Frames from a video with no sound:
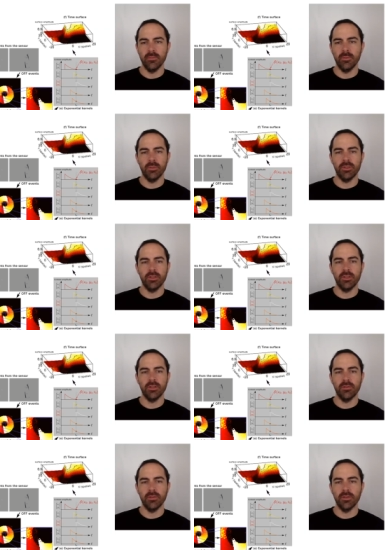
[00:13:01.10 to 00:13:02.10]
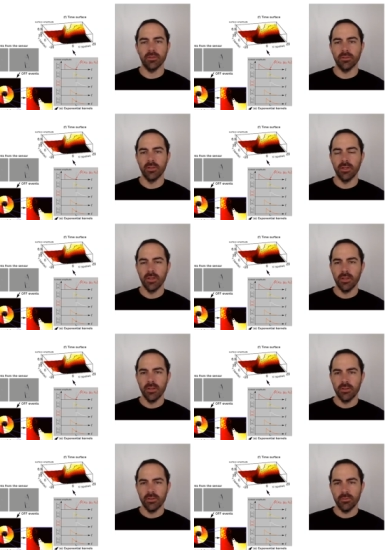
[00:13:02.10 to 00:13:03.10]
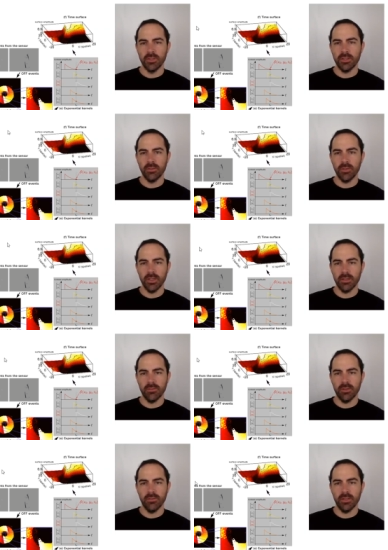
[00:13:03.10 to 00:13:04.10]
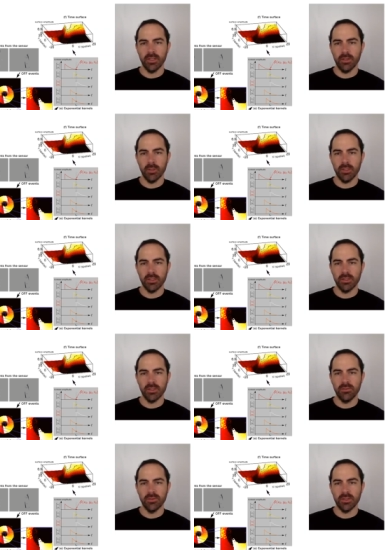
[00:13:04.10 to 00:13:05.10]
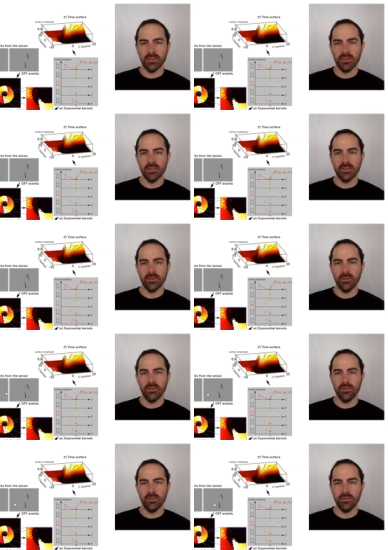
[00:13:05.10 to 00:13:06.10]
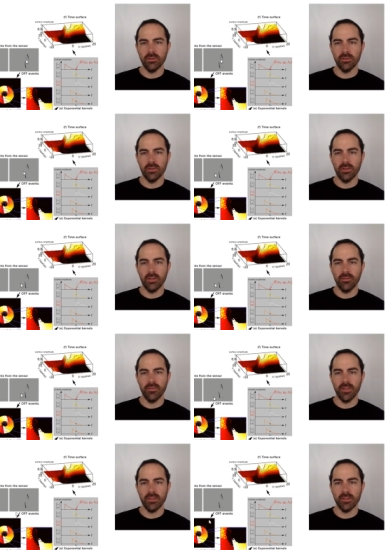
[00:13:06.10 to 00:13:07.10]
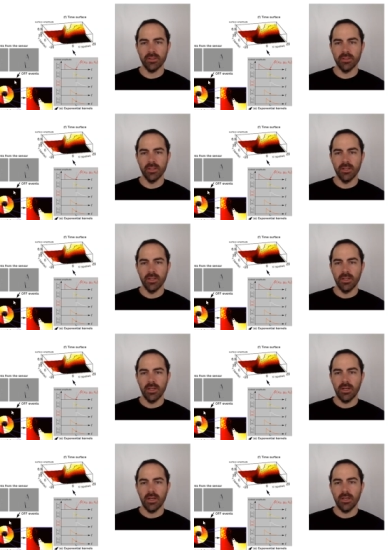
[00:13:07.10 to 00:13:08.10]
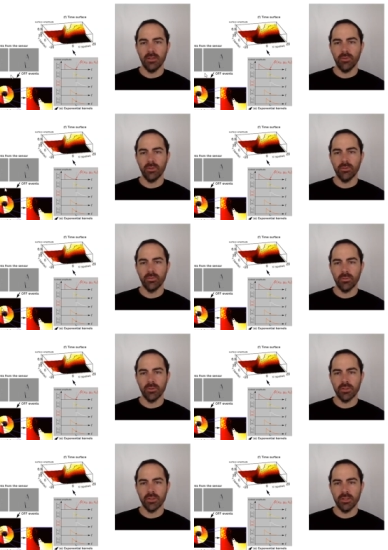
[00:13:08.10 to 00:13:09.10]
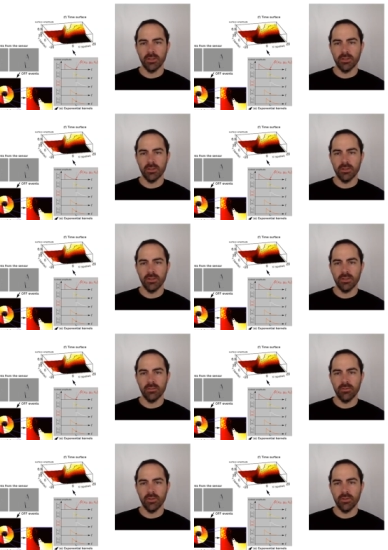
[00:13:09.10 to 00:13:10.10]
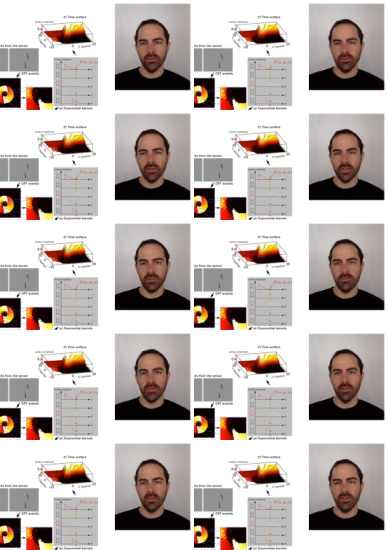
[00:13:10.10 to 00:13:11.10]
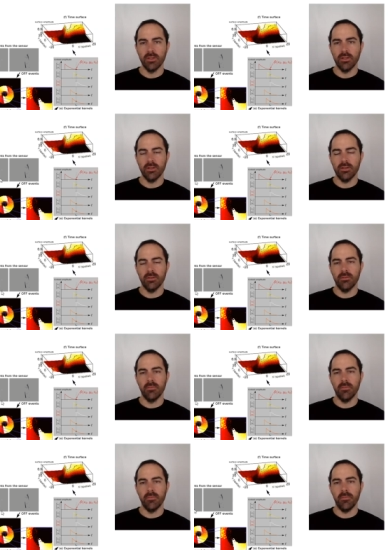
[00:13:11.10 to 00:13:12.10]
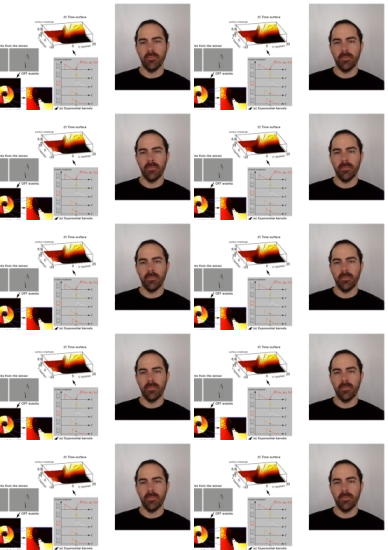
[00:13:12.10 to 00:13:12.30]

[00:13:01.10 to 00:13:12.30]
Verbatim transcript: represented in the figure. So basically we have an event camera that gives us these on or off events and we could represent these are very short time um,